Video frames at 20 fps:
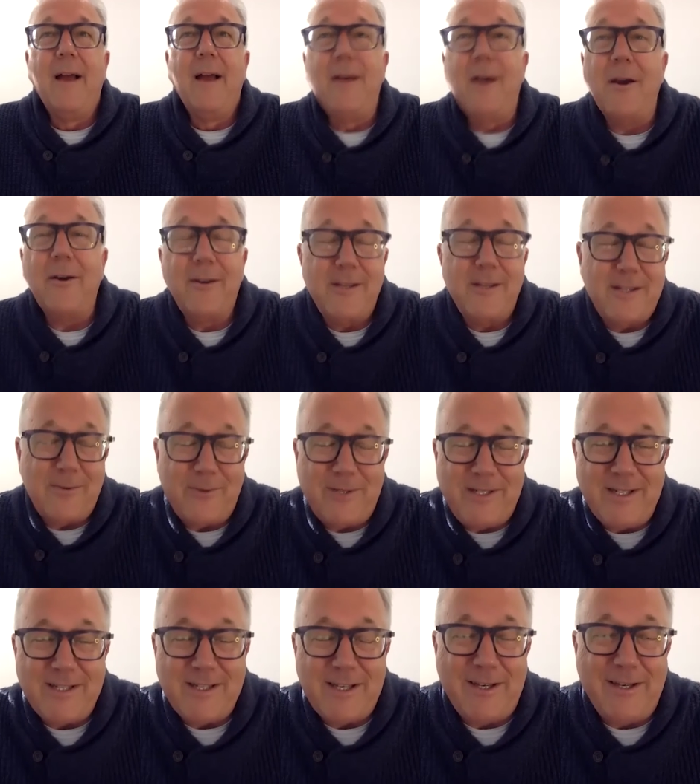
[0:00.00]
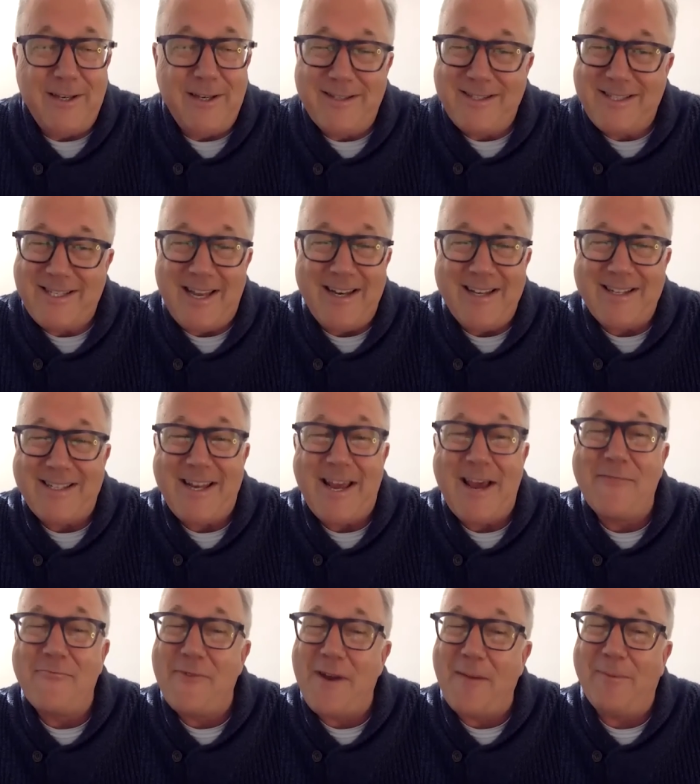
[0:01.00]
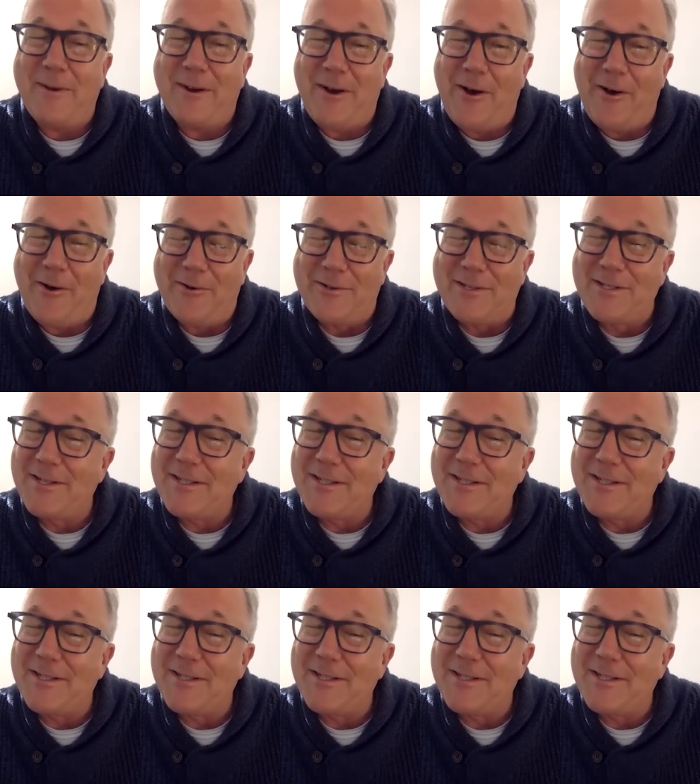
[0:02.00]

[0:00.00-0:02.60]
No, because it would just send us down rabbit holes.